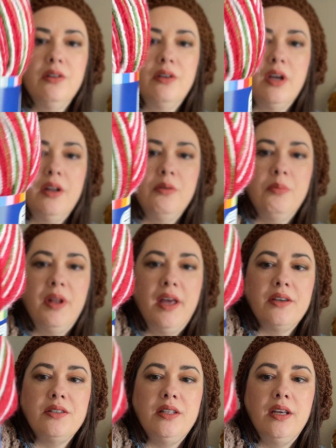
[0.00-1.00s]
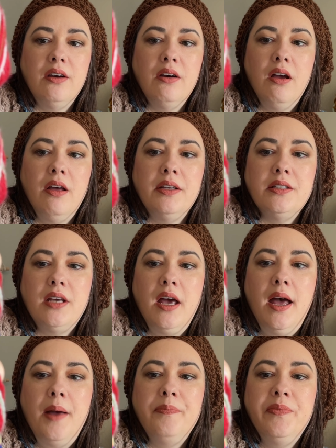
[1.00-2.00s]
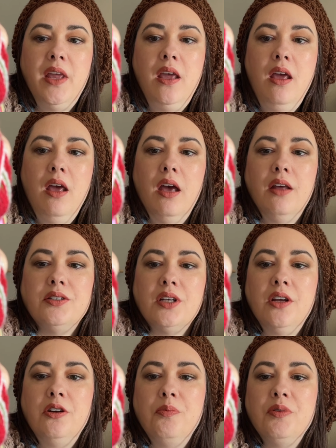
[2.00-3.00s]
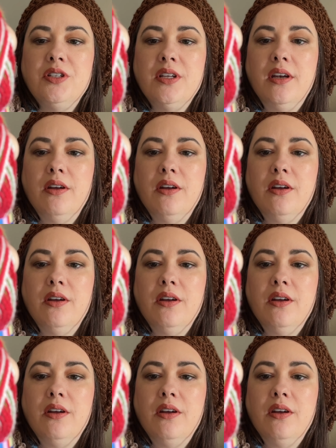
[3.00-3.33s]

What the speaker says: color blocks there on top. It's 100%